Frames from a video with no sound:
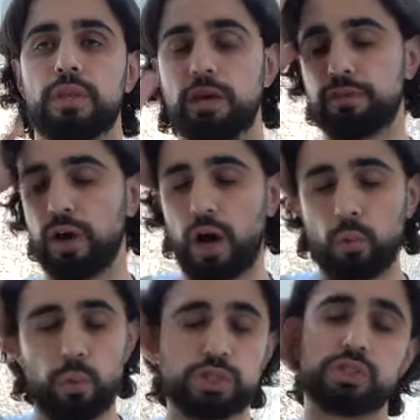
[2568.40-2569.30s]
If
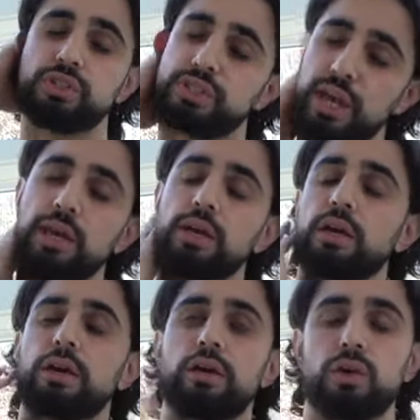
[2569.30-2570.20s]
God wishes to
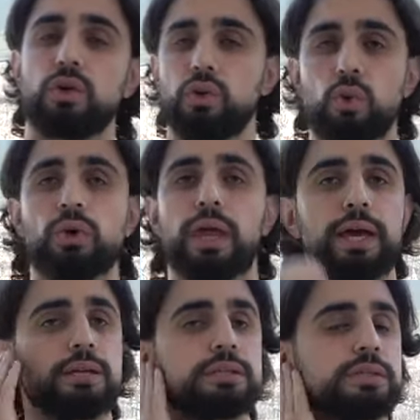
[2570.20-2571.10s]
take your
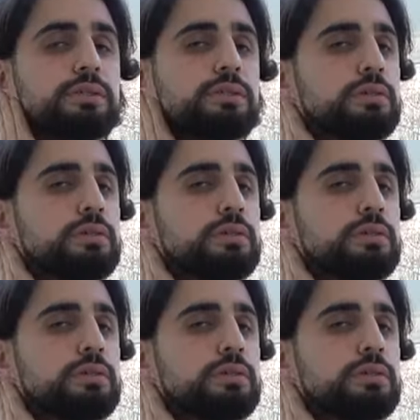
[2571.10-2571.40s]
legs,